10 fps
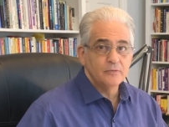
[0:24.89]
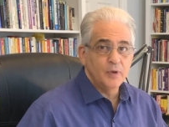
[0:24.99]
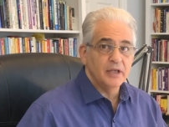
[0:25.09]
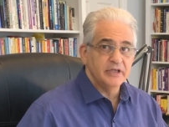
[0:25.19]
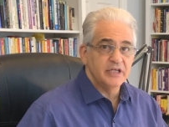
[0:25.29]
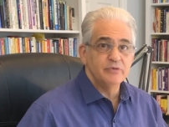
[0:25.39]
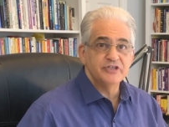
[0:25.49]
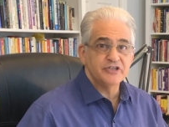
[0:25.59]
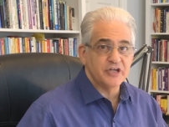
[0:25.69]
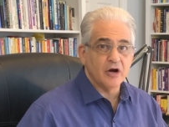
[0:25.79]
Well, he
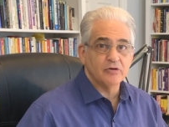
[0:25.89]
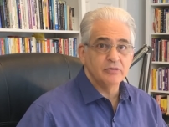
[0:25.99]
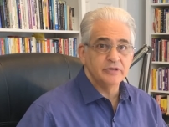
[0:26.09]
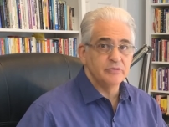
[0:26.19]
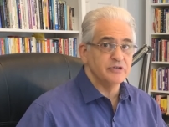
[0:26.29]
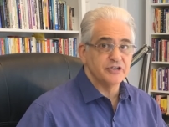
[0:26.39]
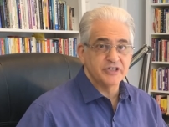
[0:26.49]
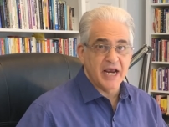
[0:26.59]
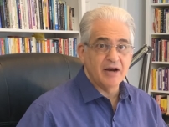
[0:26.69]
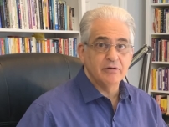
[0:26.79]
was startled, he was
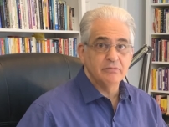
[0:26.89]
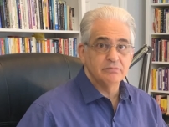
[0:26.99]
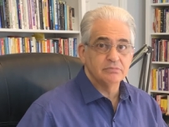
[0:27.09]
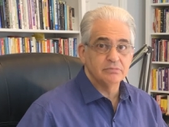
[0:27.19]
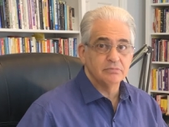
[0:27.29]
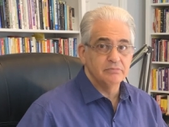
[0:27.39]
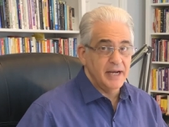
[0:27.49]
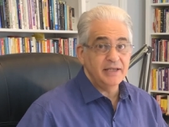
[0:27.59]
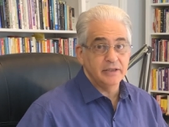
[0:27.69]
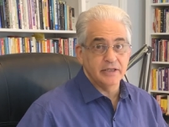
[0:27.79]
scared,
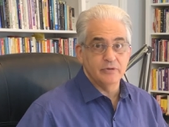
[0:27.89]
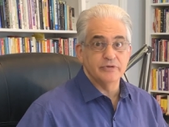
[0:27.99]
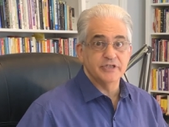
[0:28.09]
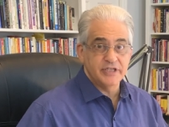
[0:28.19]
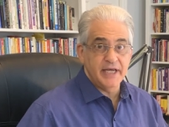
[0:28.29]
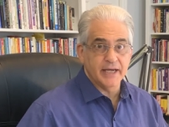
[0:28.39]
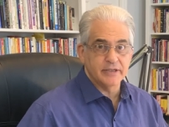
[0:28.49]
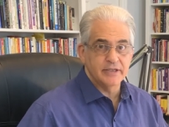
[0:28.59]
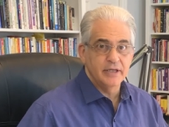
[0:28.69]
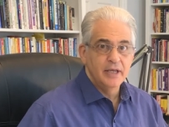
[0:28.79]
mainly he was
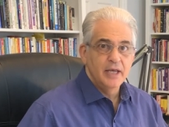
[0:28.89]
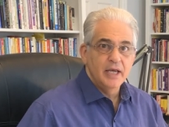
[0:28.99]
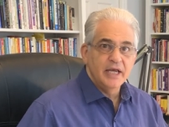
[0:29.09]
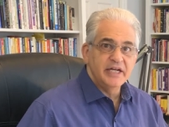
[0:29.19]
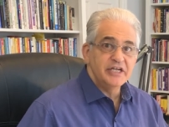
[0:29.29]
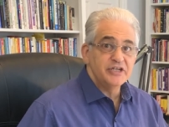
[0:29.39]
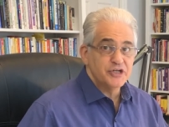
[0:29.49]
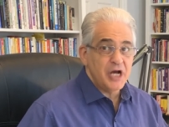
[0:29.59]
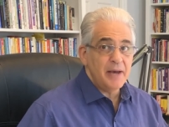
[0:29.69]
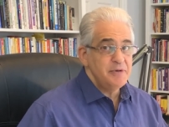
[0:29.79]
ticked and he
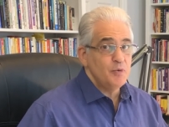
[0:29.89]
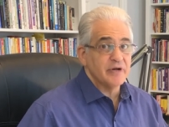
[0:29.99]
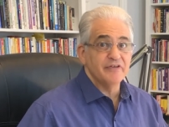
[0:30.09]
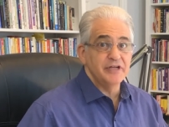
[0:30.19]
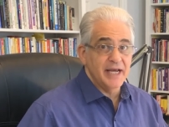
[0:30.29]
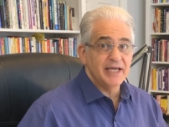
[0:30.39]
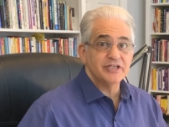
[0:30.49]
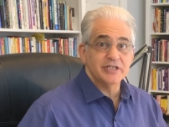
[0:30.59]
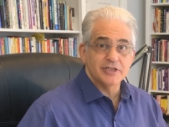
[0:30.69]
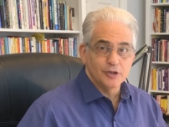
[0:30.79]
shot me one of the
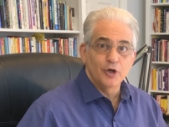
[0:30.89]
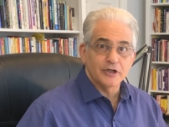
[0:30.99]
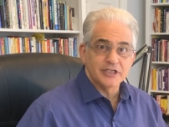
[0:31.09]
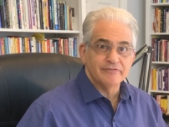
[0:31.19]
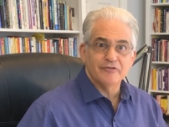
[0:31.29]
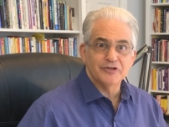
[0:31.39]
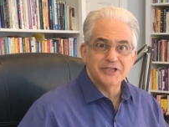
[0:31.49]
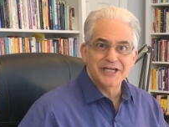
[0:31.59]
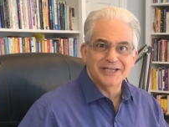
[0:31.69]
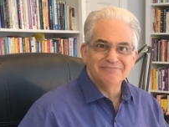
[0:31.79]
nastiest looks I've ever
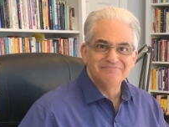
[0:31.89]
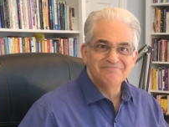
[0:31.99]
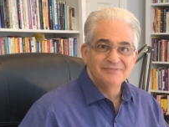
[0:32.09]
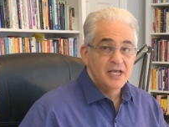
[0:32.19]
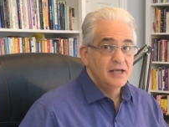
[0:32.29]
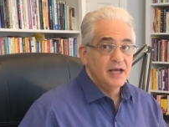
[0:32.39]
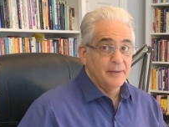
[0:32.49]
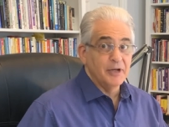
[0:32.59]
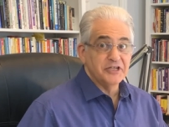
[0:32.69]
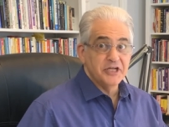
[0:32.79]
seen.
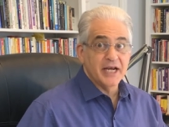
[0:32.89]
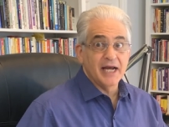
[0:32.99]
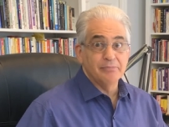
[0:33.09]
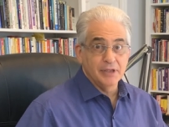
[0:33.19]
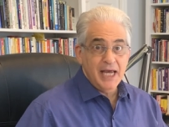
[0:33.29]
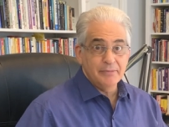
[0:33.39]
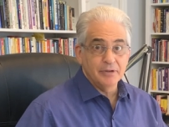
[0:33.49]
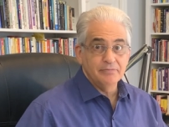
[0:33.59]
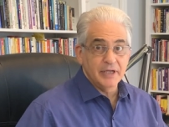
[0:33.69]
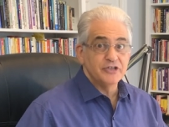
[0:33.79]
I'm not saying I blame
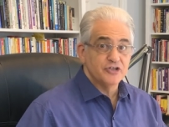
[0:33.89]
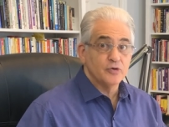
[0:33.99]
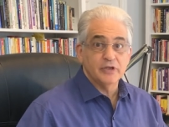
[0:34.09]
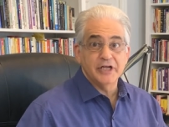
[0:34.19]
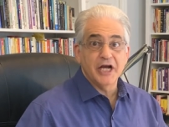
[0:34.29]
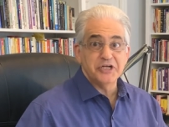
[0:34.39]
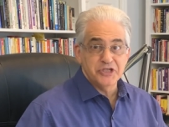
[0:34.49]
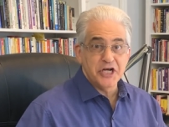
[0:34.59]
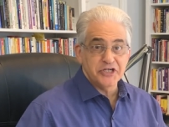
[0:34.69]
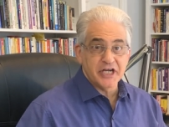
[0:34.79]
him, and certainly not
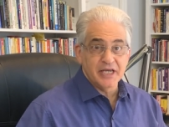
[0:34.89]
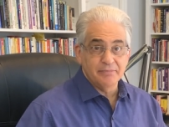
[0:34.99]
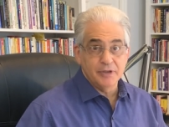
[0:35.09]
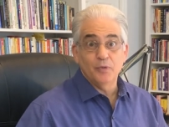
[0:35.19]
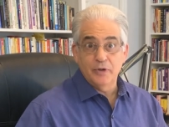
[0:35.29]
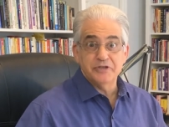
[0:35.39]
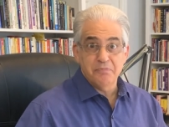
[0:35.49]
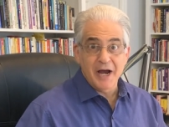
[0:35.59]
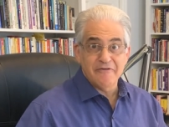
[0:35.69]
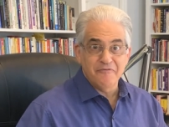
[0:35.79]
judging him. It was
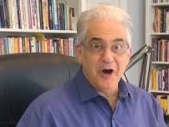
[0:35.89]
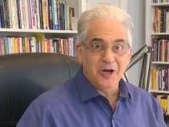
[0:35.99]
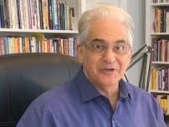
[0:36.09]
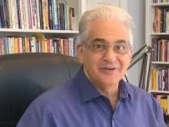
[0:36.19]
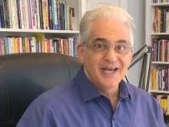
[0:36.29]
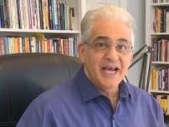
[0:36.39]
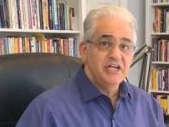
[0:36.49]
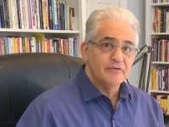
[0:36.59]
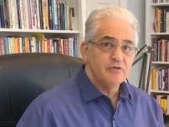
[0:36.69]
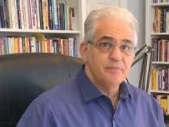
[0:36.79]
my fault. And
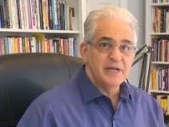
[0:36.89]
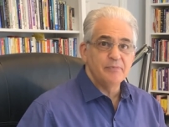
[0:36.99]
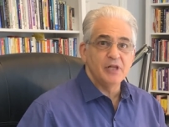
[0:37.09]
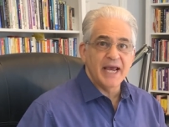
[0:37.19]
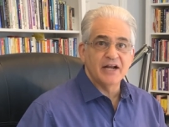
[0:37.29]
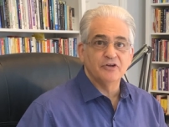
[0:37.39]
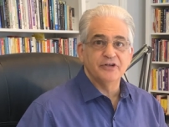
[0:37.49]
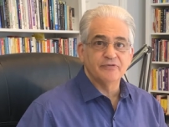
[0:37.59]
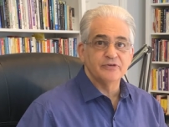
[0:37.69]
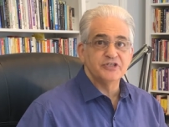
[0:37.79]
different people handle
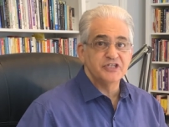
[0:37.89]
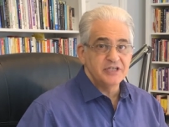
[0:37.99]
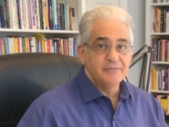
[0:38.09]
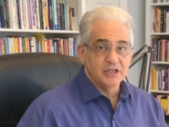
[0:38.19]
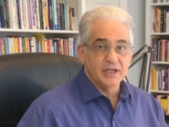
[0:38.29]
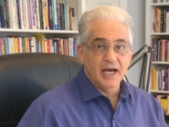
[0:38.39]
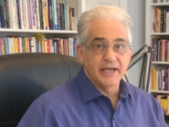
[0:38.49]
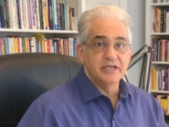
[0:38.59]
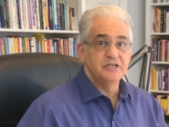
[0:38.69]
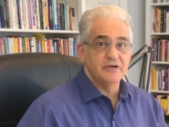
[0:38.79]
different stimuli
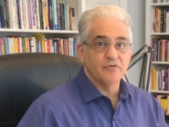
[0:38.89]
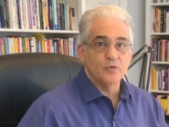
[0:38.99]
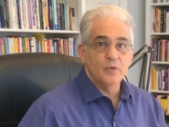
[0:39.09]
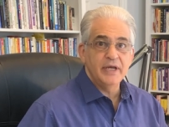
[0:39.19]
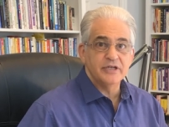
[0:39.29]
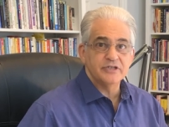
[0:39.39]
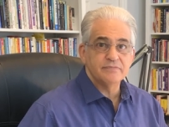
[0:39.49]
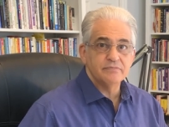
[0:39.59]
in different ways.